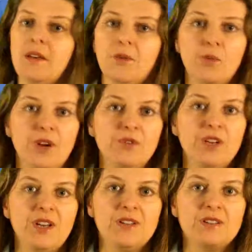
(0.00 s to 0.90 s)
Whatever
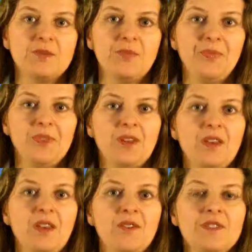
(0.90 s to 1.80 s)
it is,
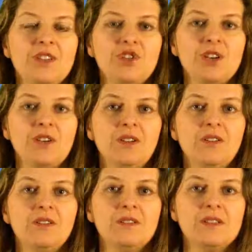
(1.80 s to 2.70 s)
give us a
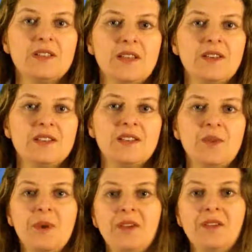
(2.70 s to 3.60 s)
jingle, send us an
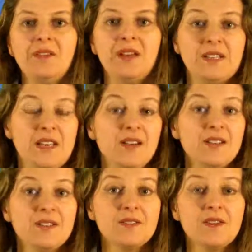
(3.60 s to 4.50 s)
email, a
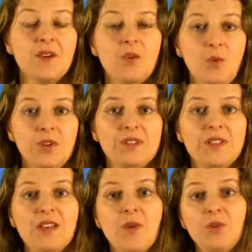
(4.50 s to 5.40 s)
text. We'll
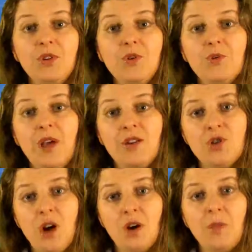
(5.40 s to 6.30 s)
sit down with you and
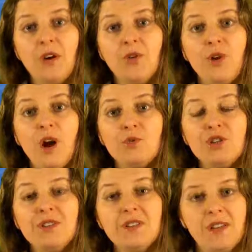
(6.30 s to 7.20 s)
talk about your
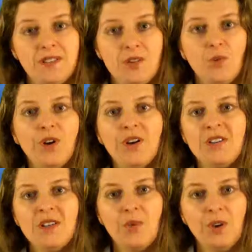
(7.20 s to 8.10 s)
options and see what it
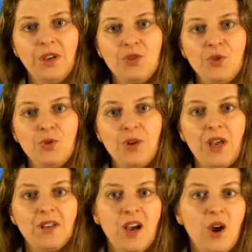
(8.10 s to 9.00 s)
is that we can do
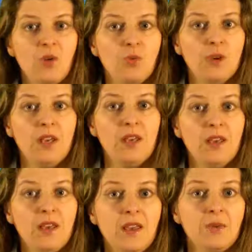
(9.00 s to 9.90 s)
and how
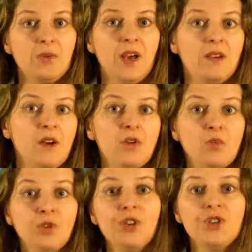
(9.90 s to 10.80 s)
we can apply our
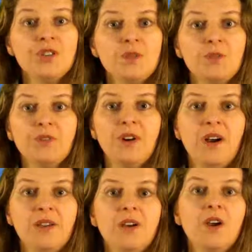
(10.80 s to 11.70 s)
Mortgages
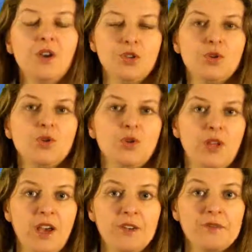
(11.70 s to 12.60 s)
Simplified to your
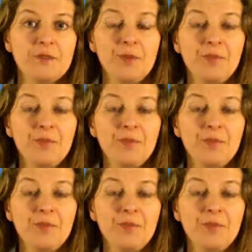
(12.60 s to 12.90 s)
life.